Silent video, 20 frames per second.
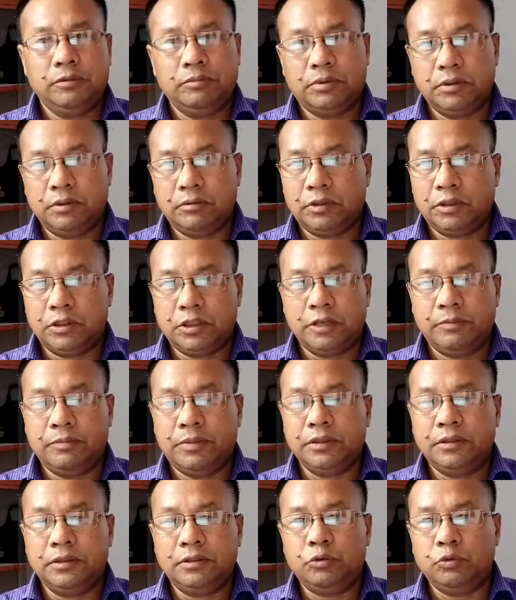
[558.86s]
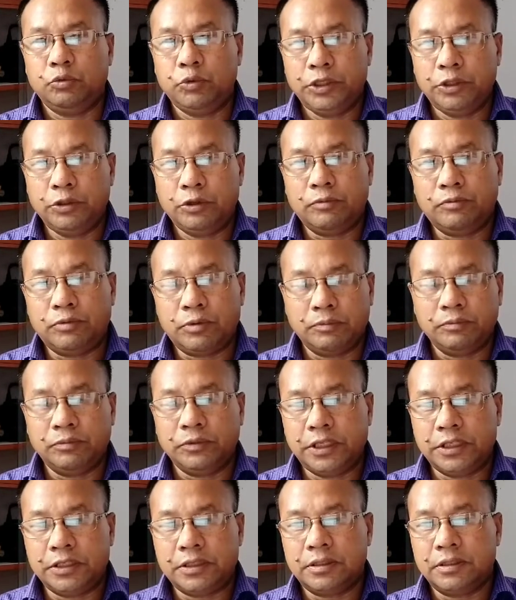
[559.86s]
Even we know
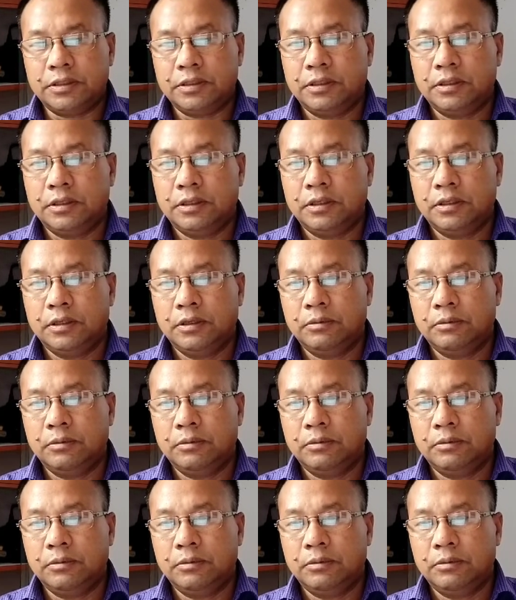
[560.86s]
from this,